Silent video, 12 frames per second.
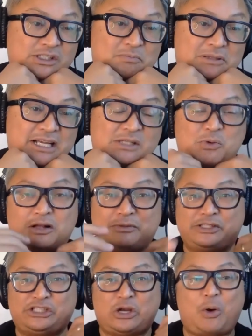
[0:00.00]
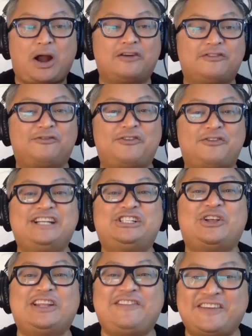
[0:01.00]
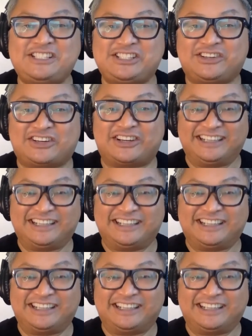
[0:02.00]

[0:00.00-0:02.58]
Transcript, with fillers: Please welcome to the show our hmm. friend Joely Fisher.